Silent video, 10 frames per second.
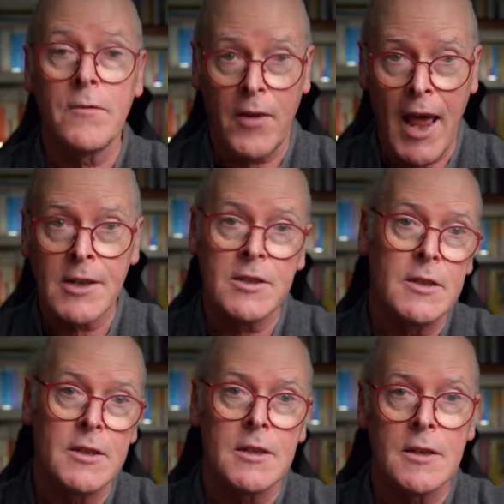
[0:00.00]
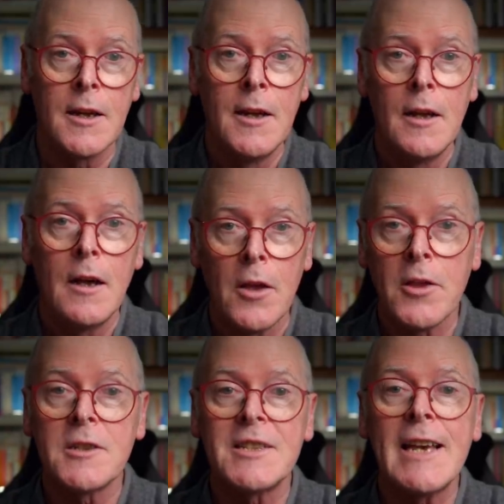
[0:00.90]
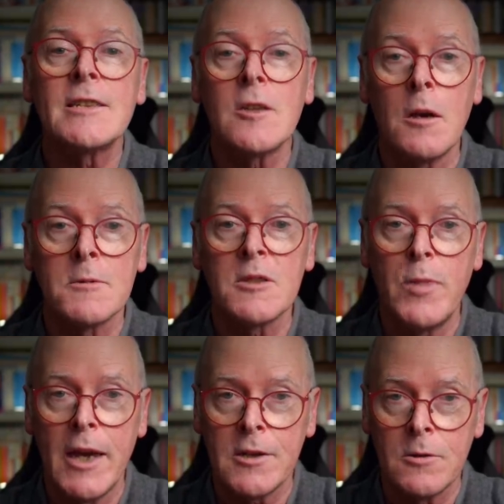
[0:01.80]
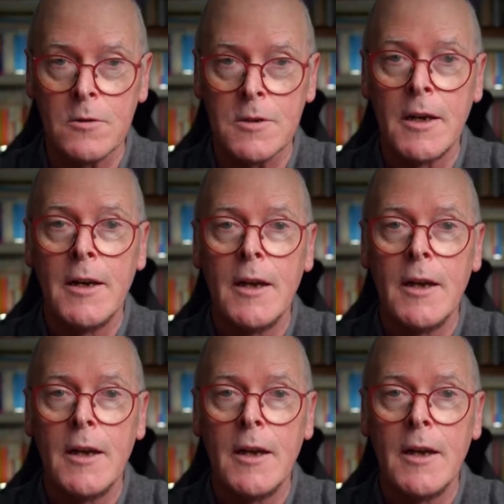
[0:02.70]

the flashes, and other desktop specials.